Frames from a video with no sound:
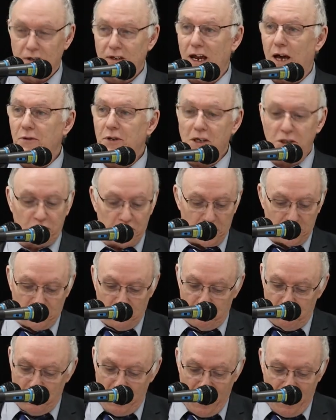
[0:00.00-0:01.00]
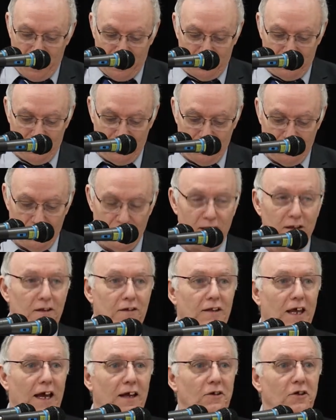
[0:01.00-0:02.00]
Now, this doesn't mean
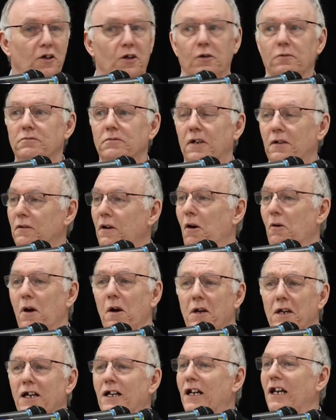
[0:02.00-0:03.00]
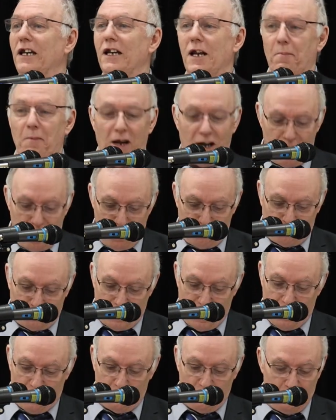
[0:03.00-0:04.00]
that, you know, oh, I'm going to clean up my life
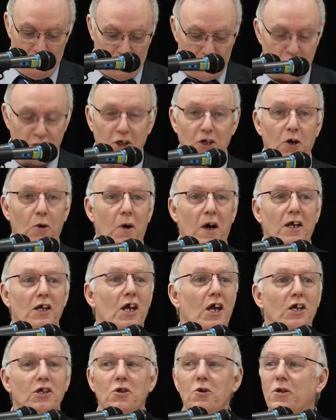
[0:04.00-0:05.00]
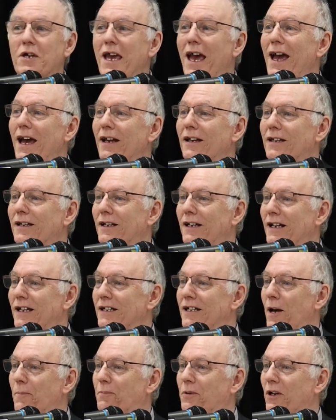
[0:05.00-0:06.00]
now. Because you know what? You can't
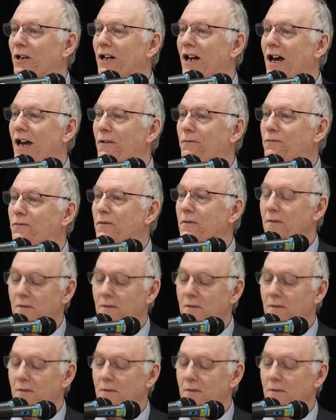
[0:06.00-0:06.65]
clean up your life.